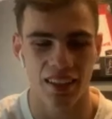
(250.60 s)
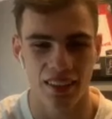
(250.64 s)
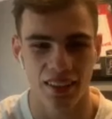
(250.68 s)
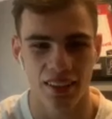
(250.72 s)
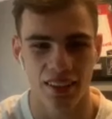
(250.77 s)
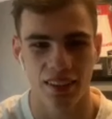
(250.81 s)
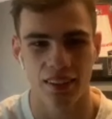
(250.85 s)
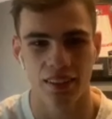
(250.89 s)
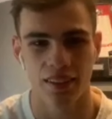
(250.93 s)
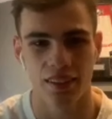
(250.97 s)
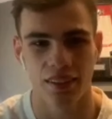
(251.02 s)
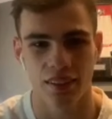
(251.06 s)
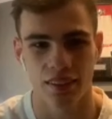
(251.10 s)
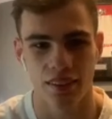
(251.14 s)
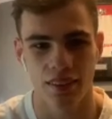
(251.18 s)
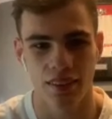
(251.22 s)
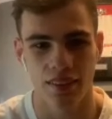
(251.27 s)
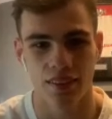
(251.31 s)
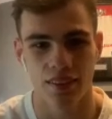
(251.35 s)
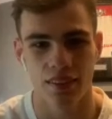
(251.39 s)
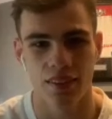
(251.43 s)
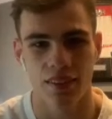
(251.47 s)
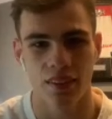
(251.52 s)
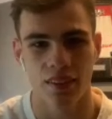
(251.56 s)
help you further
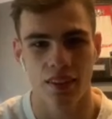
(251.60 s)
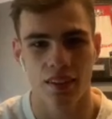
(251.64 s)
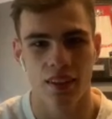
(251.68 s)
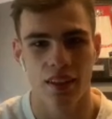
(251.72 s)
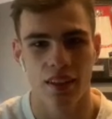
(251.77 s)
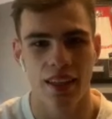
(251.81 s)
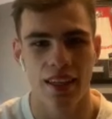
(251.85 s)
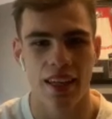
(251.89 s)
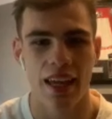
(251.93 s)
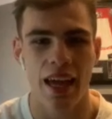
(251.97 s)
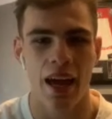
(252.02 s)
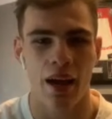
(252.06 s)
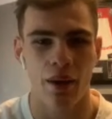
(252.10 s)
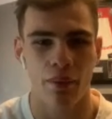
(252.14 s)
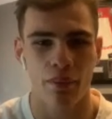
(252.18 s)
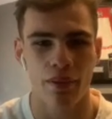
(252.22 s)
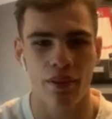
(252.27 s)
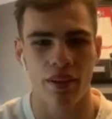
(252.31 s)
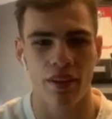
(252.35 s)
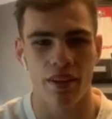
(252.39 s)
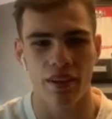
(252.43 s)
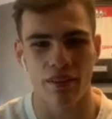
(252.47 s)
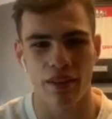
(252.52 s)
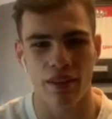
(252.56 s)
along the line. Tell yeah, help,
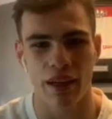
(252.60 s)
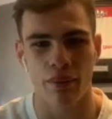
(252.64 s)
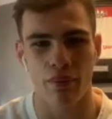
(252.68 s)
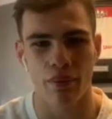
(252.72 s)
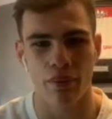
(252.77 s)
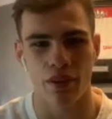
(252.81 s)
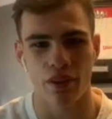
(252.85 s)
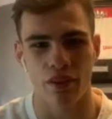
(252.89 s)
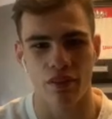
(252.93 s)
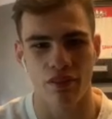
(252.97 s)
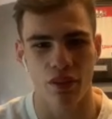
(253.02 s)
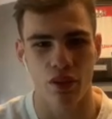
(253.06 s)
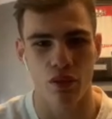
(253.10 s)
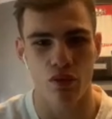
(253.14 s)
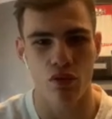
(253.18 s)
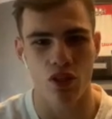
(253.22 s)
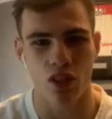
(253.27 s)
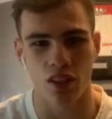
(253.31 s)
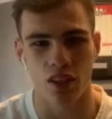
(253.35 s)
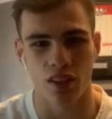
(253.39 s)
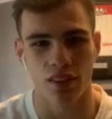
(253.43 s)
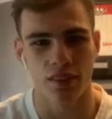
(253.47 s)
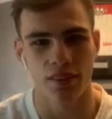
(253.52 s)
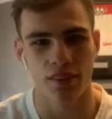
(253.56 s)
you, yeah, help you in the
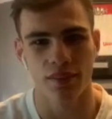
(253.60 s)
future.